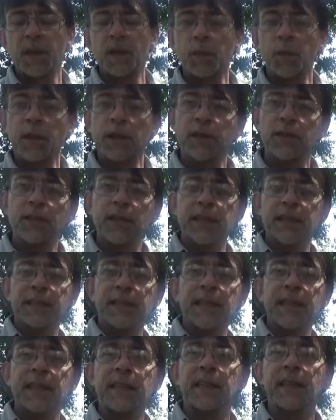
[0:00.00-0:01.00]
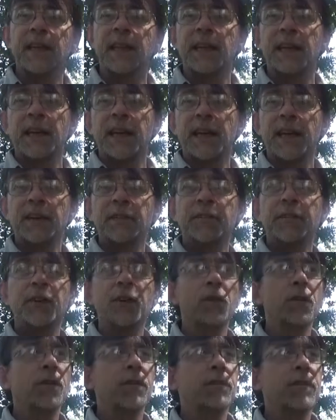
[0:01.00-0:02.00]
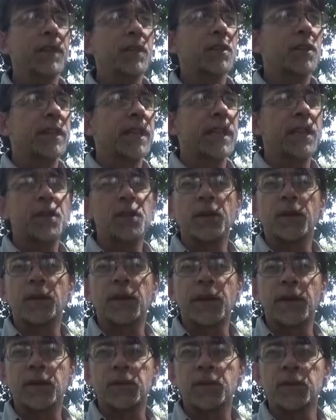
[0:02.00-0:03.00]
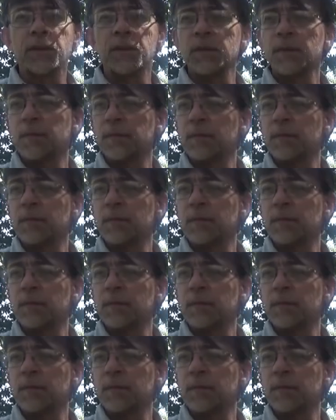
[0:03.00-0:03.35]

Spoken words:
You want to drink tea. And if you know the vegetation around you,